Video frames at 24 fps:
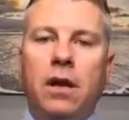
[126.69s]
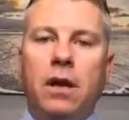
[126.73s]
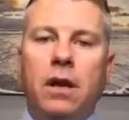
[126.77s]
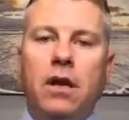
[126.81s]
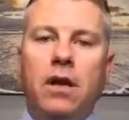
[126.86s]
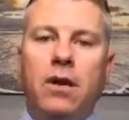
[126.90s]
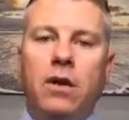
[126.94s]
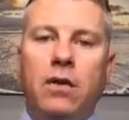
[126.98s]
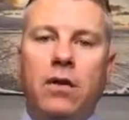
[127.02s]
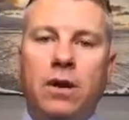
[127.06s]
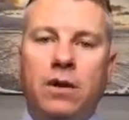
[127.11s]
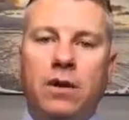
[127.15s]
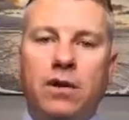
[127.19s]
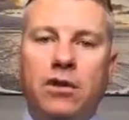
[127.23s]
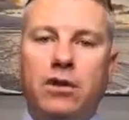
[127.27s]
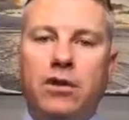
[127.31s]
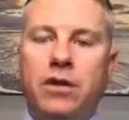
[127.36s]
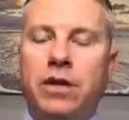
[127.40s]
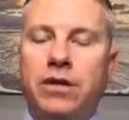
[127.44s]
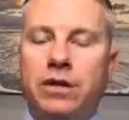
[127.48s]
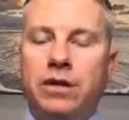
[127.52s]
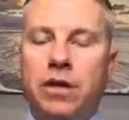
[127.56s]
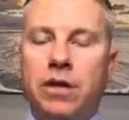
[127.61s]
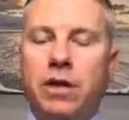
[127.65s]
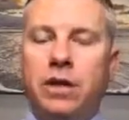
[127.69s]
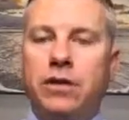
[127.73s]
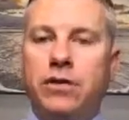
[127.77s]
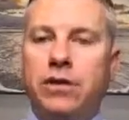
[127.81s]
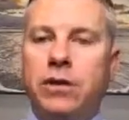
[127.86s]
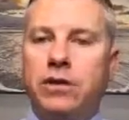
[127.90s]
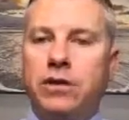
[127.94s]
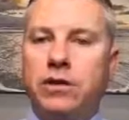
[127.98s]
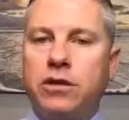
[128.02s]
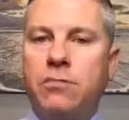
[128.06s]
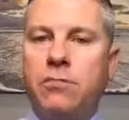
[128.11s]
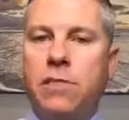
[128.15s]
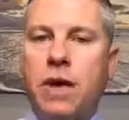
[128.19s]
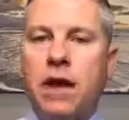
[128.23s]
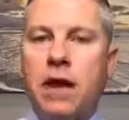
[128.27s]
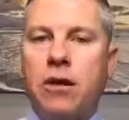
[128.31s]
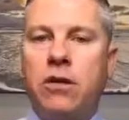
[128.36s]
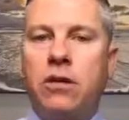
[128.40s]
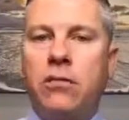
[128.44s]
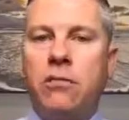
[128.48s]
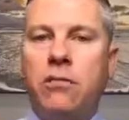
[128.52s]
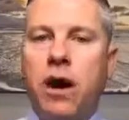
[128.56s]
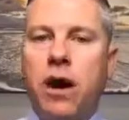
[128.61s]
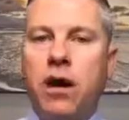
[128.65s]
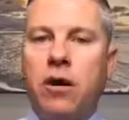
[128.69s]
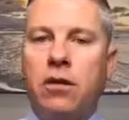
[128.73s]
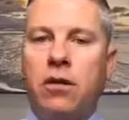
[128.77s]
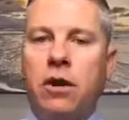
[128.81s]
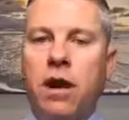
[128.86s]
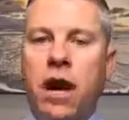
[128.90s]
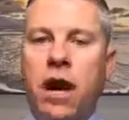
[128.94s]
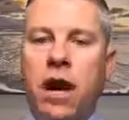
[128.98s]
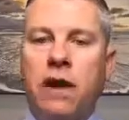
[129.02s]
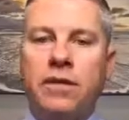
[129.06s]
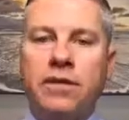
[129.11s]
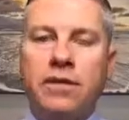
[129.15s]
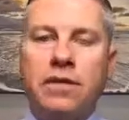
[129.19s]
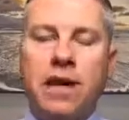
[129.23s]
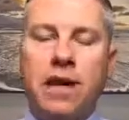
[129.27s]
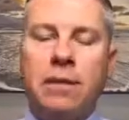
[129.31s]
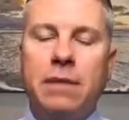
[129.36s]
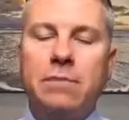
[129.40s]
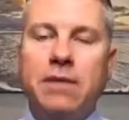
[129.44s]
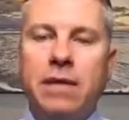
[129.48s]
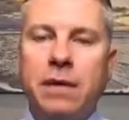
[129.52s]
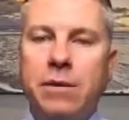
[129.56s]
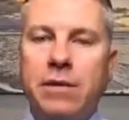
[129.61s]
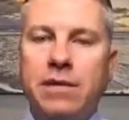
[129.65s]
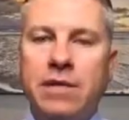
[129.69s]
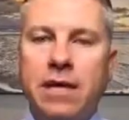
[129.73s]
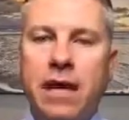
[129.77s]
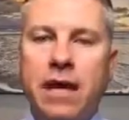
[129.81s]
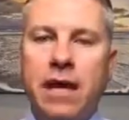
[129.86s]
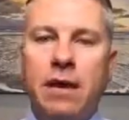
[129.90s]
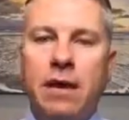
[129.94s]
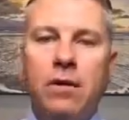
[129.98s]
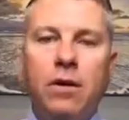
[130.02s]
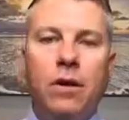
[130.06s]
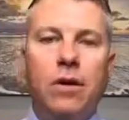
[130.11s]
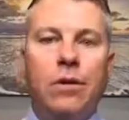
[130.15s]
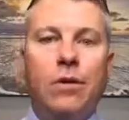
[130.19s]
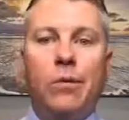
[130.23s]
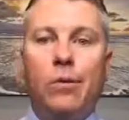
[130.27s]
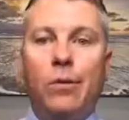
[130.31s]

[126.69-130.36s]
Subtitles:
You know, in a traditional medical model, oftentimes they would say,